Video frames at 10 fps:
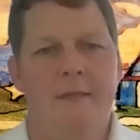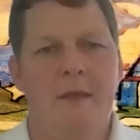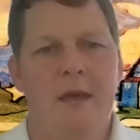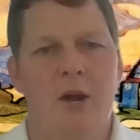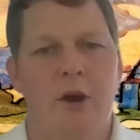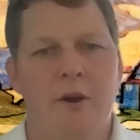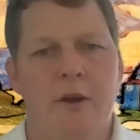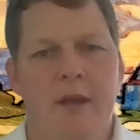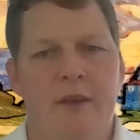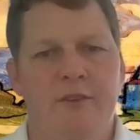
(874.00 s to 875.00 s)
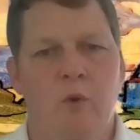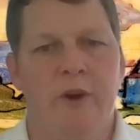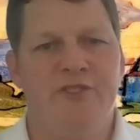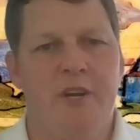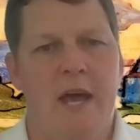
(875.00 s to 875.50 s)
And then our next
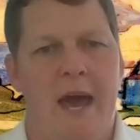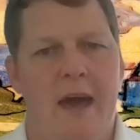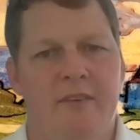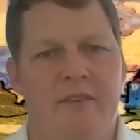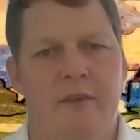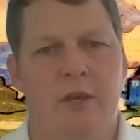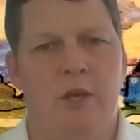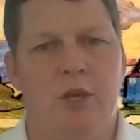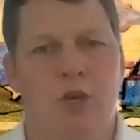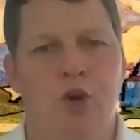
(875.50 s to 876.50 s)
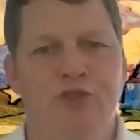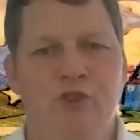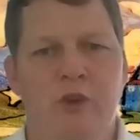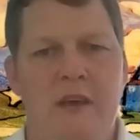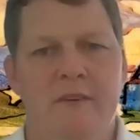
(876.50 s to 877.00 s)
question asks, could
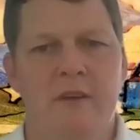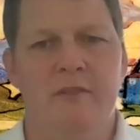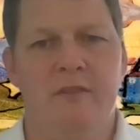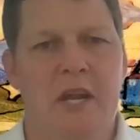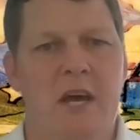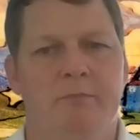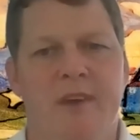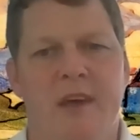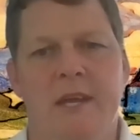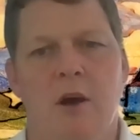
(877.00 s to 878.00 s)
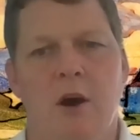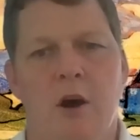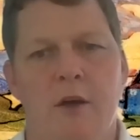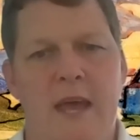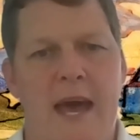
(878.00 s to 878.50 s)
you give us an update
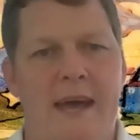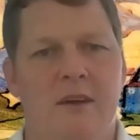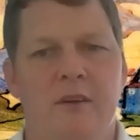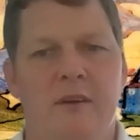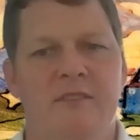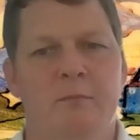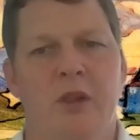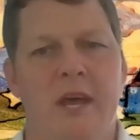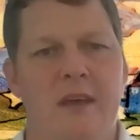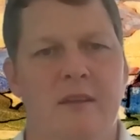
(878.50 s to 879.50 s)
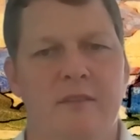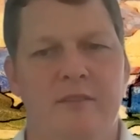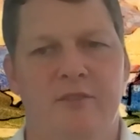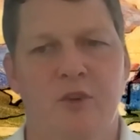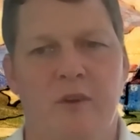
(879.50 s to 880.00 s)
on the Acklin's
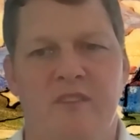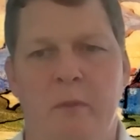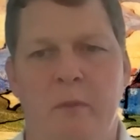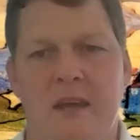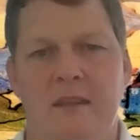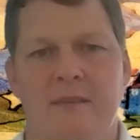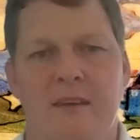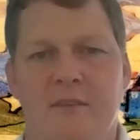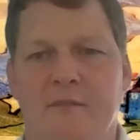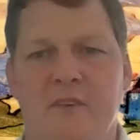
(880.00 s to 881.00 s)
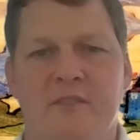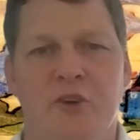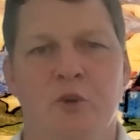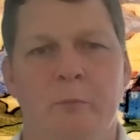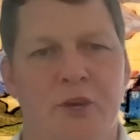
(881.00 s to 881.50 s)
plans to expand its
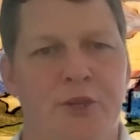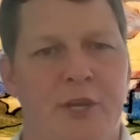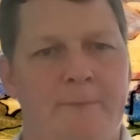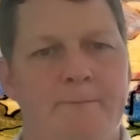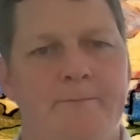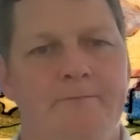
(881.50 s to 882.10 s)
physical building?